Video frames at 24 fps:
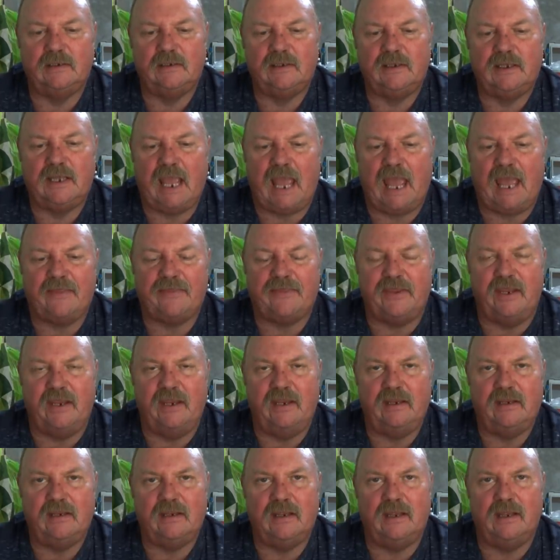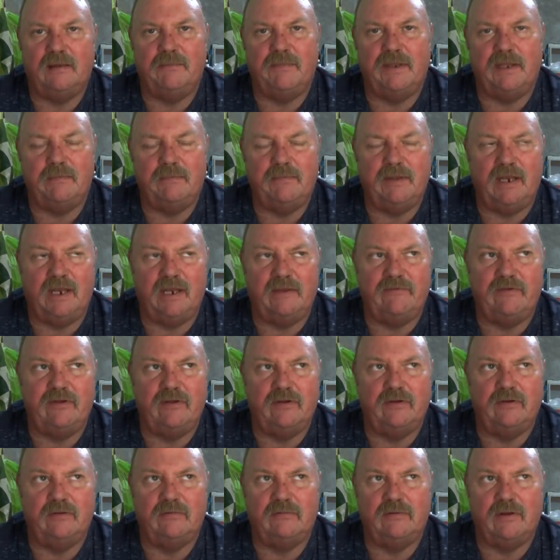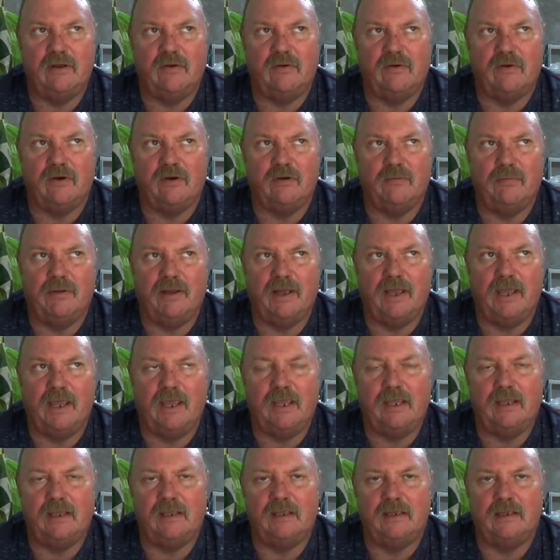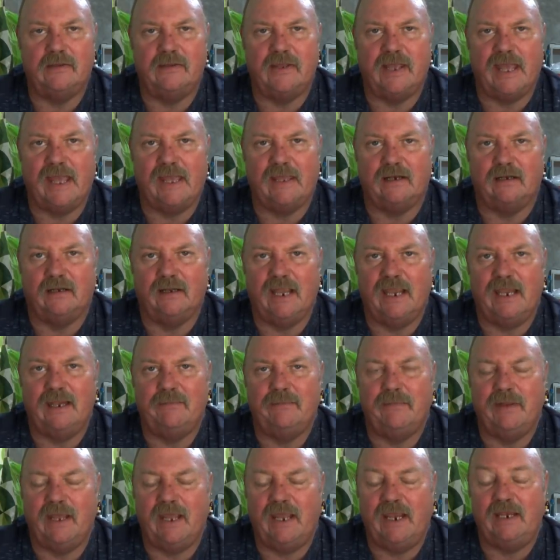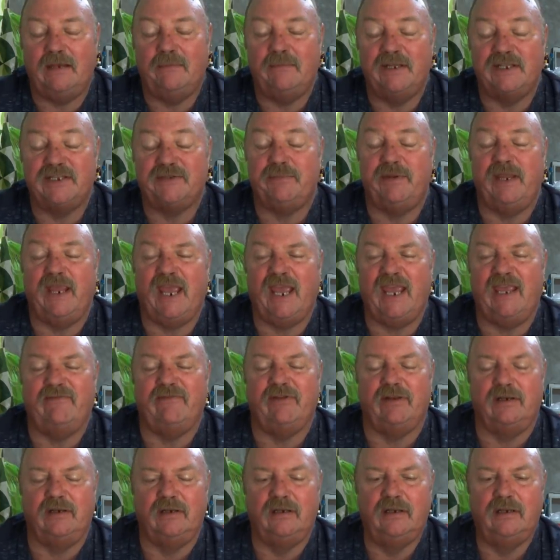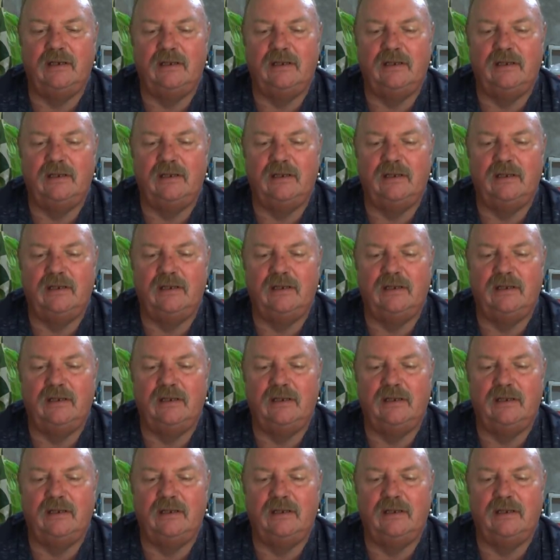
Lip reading: Kathy, and many of you know her by the handle Ain't Misbehavin',